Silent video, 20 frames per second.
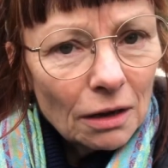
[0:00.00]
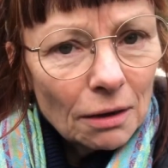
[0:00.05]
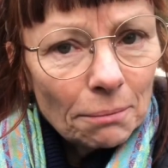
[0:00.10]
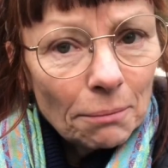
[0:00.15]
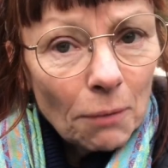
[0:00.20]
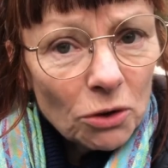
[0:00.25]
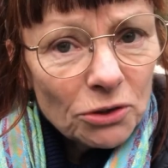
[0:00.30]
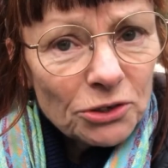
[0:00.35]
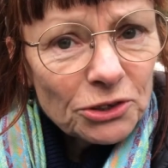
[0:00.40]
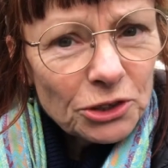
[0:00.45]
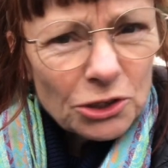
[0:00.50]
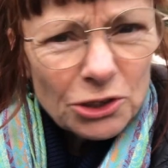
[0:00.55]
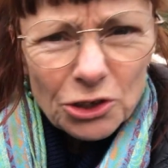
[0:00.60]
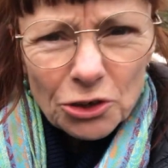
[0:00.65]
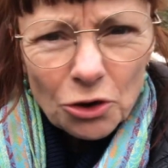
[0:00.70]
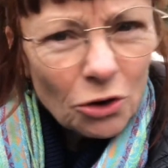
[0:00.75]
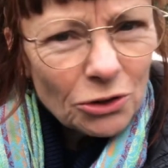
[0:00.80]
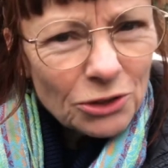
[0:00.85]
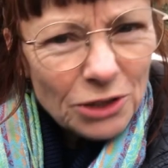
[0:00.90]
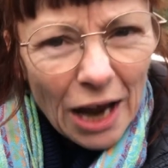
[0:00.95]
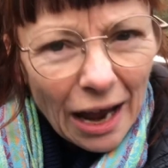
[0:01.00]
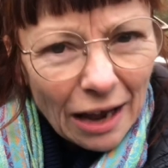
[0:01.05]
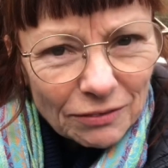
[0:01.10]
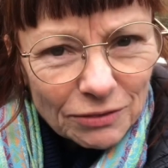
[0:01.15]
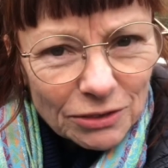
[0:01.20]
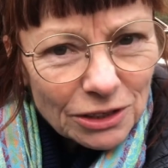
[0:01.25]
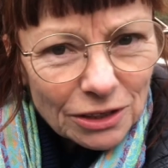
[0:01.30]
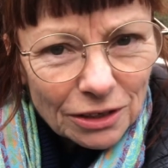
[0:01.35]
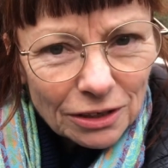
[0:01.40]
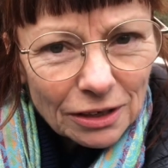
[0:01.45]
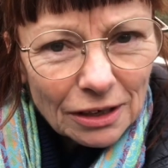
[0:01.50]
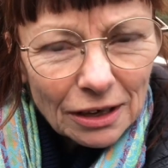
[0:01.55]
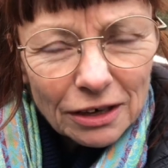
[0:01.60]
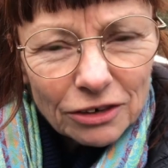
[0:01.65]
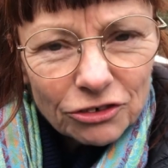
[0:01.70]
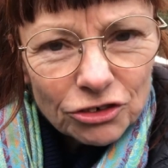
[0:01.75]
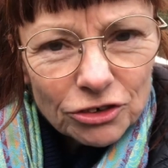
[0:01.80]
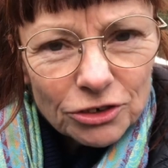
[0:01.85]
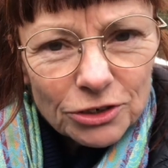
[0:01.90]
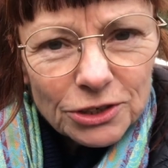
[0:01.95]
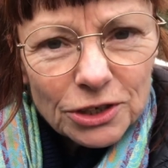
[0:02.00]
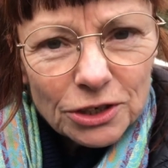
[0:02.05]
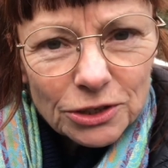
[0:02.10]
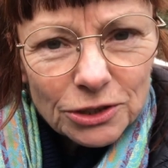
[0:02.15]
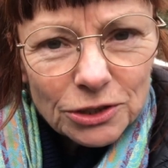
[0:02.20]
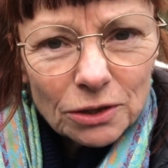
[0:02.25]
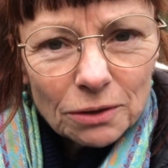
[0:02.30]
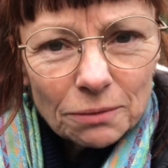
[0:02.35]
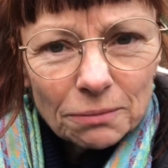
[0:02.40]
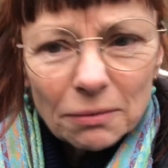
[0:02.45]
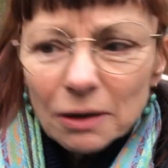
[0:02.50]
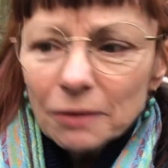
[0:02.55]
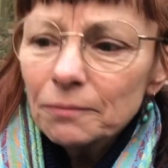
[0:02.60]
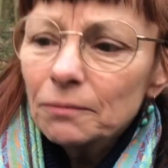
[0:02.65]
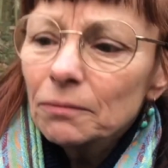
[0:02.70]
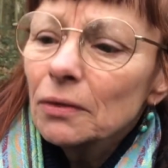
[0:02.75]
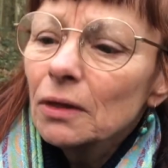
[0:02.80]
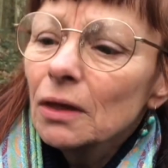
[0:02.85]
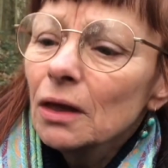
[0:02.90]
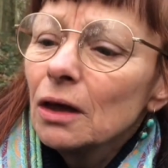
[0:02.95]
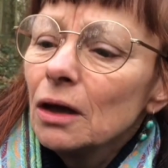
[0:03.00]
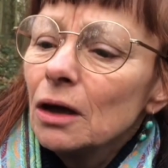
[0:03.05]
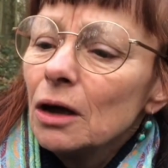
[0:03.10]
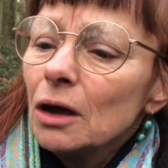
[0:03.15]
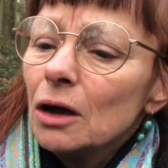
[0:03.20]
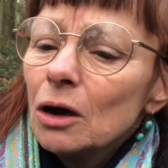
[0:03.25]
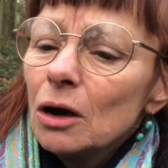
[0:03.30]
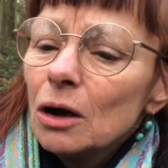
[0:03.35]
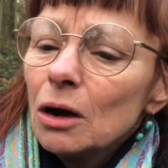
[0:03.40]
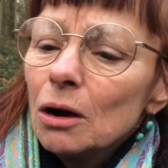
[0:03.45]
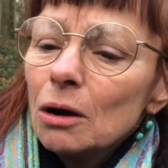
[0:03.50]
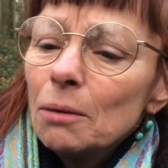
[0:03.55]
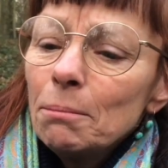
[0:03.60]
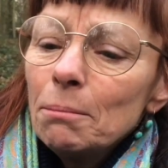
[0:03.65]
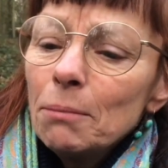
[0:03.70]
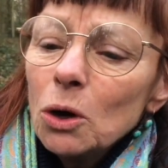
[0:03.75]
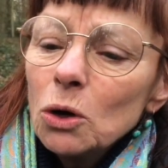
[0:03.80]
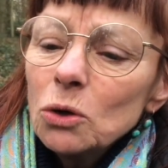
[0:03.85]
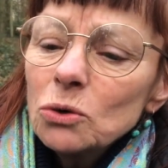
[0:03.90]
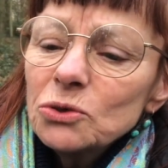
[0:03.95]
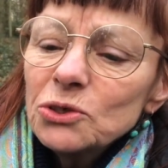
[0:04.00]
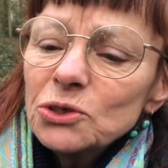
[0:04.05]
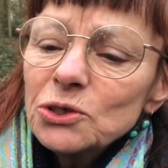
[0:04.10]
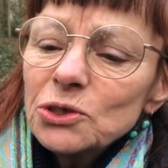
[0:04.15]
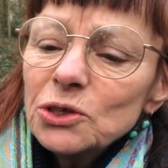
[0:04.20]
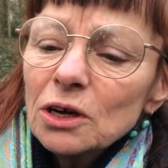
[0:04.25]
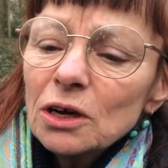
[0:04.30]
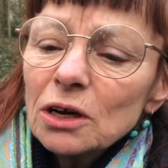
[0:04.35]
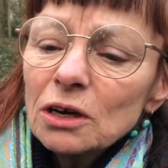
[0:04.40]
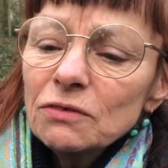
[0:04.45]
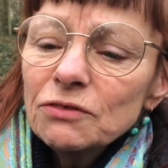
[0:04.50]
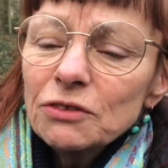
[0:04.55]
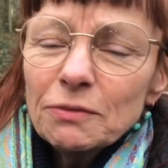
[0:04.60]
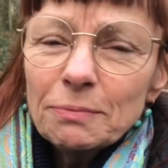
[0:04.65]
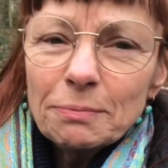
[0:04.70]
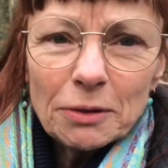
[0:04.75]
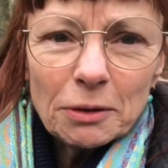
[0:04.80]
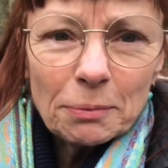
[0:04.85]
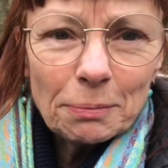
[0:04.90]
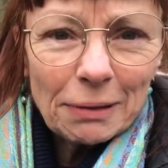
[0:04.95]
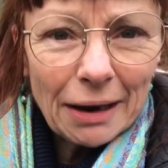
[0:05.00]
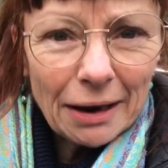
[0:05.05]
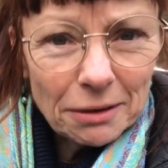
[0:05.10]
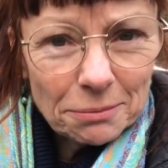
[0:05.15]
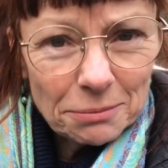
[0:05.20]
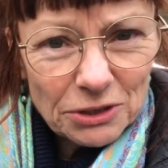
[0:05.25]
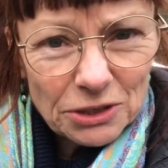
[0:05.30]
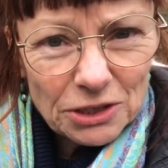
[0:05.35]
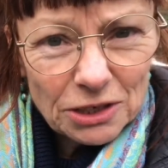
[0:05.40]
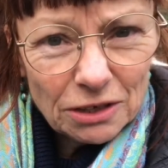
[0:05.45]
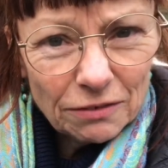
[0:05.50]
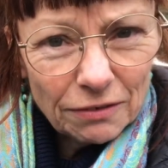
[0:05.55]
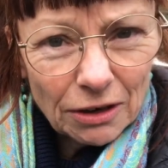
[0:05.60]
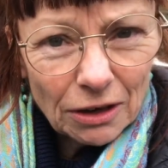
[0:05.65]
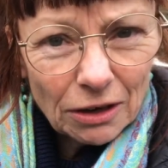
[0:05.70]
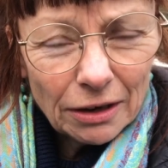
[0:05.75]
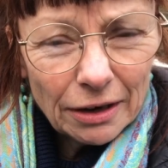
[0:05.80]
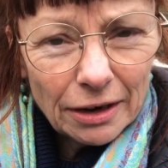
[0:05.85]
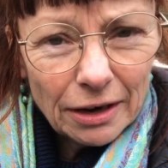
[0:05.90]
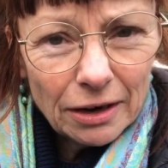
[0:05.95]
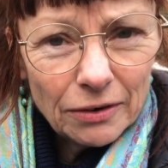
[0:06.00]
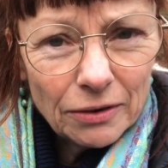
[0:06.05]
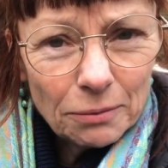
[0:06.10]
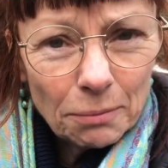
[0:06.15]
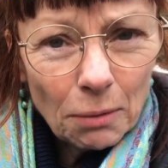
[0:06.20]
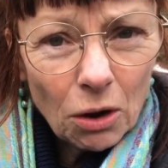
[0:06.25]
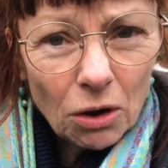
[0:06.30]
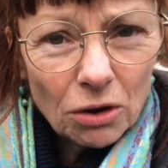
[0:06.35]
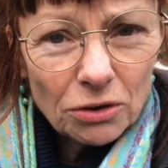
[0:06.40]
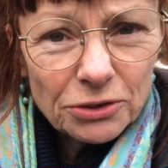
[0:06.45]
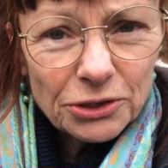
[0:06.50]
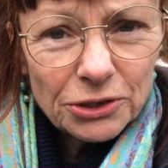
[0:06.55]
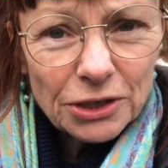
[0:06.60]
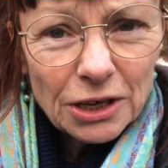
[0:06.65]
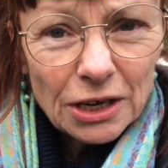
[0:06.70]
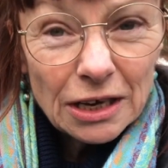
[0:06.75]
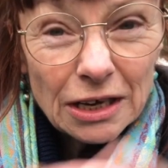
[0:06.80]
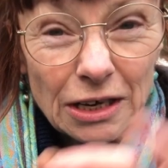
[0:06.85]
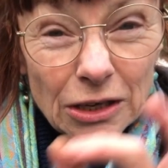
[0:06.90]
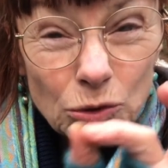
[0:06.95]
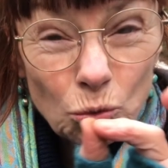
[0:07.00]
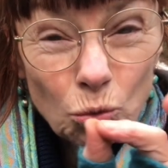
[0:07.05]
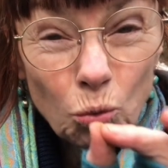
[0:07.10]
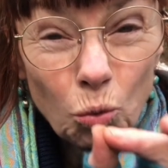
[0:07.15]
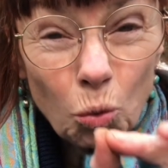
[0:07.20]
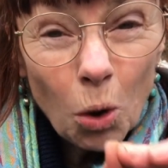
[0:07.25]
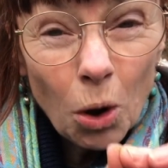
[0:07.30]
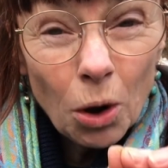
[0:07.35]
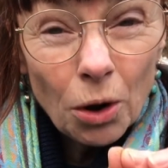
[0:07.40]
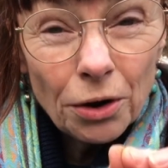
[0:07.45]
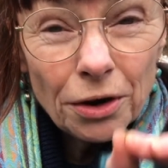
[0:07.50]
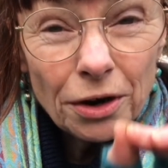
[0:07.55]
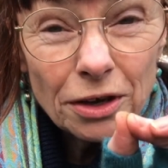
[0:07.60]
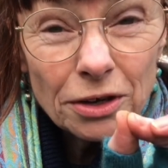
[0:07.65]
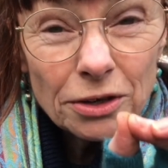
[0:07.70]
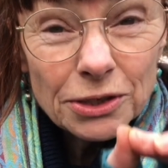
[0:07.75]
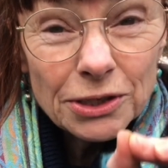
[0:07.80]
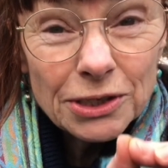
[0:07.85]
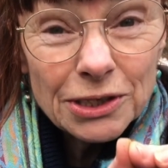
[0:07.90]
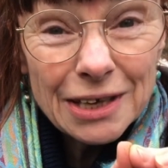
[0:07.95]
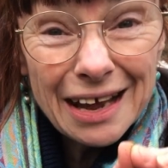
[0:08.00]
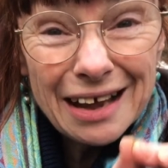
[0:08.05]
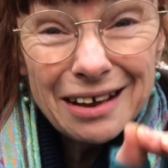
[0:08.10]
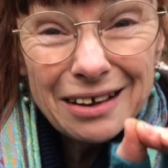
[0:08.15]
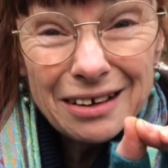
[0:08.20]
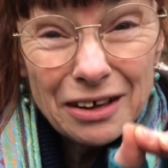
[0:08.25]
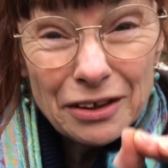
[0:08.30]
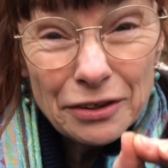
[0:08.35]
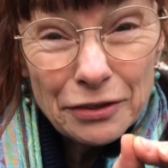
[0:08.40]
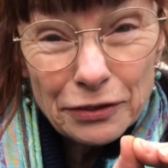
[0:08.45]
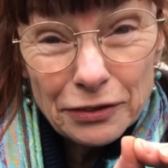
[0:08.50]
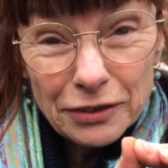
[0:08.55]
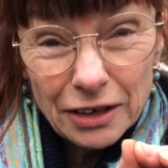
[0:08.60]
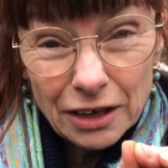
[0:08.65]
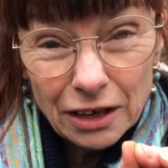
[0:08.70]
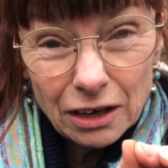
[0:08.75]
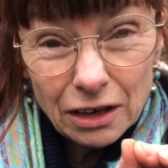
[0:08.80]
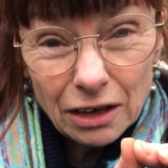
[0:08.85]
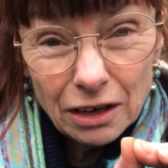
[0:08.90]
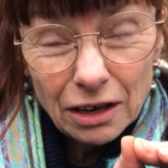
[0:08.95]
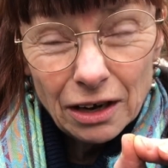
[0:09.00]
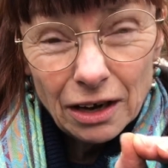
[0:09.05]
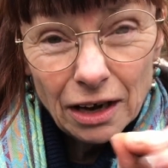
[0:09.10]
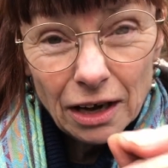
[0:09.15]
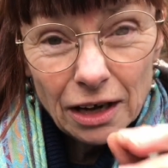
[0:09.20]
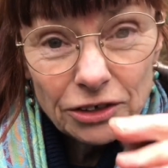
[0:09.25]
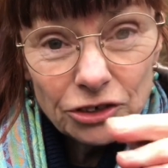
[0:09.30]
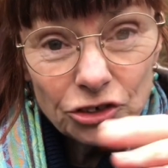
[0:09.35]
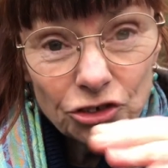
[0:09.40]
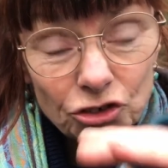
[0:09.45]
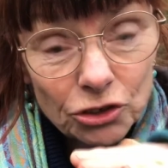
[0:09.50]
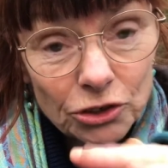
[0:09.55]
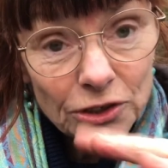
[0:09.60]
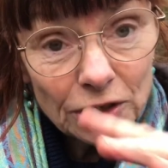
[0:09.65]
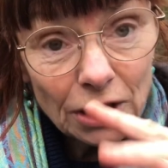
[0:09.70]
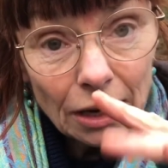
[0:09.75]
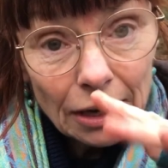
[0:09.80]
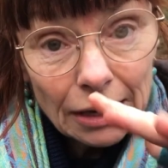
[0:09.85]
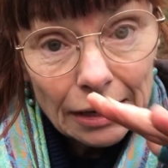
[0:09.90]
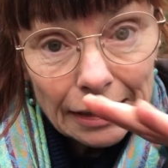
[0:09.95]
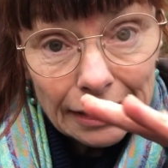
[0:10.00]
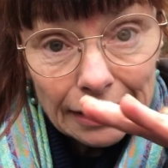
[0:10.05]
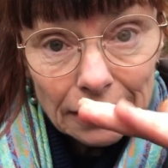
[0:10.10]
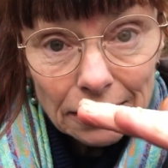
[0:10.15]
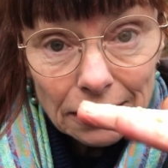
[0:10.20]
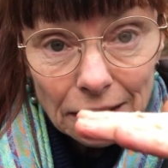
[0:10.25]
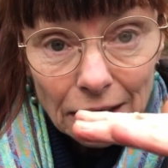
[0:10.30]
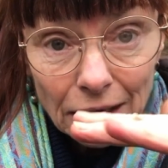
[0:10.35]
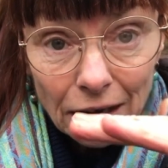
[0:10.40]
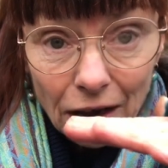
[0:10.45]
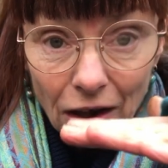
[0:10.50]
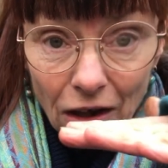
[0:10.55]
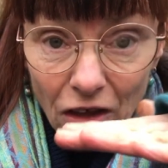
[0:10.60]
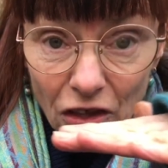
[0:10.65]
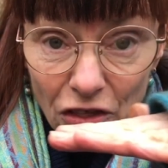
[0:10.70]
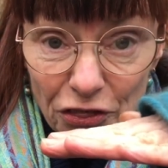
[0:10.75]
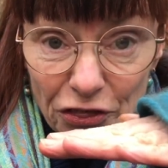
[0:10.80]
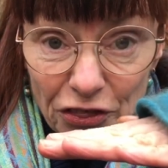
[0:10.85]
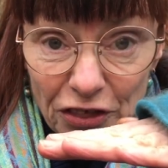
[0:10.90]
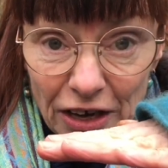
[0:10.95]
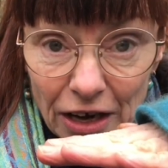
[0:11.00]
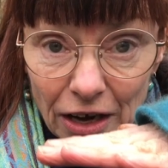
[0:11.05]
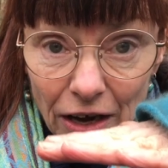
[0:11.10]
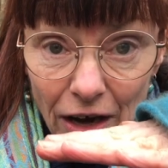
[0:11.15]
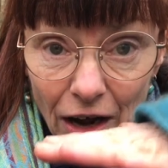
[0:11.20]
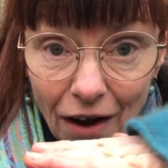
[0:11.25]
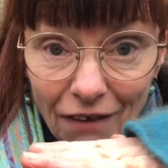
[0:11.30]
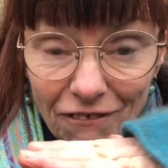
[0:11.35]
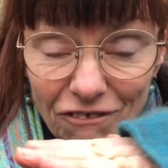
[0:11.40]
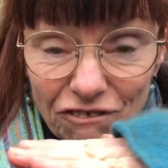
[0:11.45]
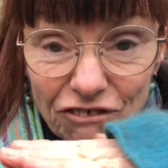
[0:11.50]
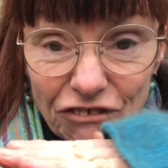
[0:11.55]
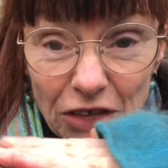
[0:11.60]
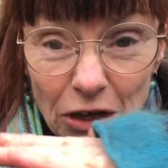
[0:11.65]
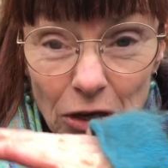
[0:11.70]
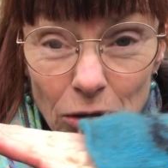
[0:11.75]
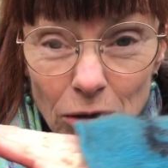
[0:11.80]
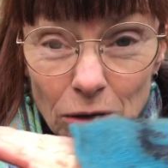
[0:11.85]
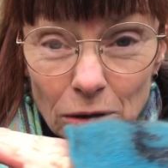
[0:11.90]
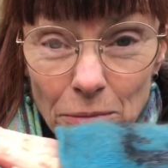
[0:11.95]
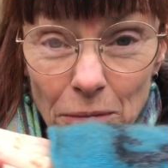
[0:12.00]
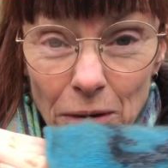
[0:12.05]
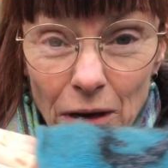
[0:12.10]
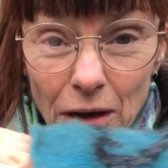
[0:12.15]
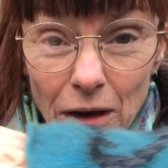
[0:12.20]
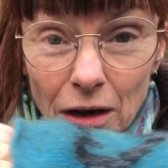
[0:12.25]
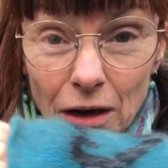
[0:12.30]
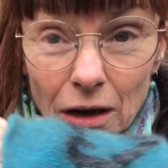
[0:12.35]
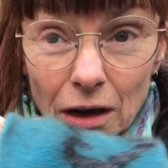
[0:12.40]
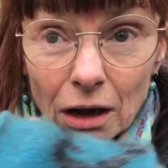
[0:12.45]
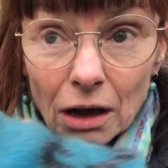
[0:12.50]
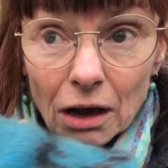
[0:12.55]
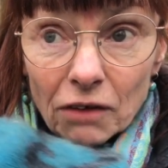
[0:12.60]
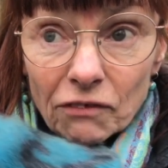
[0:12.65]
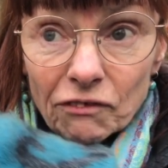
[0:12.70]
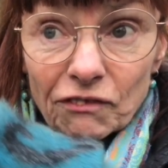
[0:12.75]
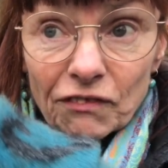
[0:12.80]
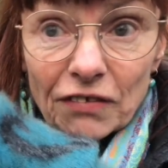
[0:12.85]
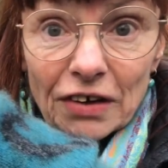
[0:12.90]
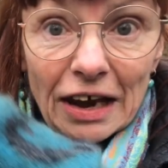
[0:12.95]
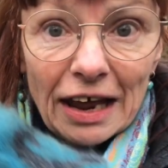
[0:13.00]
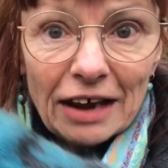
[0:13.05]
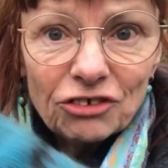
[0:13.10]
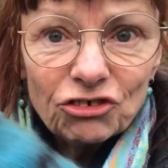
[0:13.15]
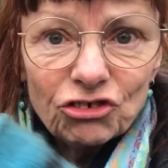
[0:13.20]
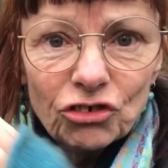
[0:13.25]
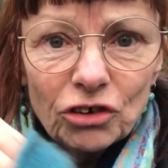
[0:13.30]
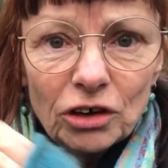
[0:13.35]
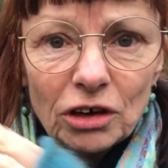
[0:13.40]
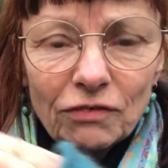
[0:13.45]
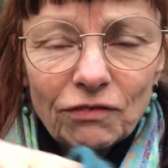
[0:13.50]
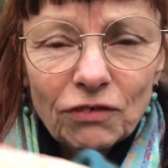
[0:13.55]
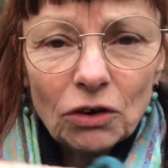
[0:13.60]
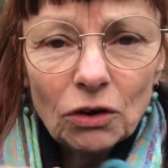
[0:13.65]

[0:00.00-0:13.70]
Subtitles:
Moss does not have a circulation system. Most of the plant material in moss is one cell thick. It's just a little thin film of flesh, if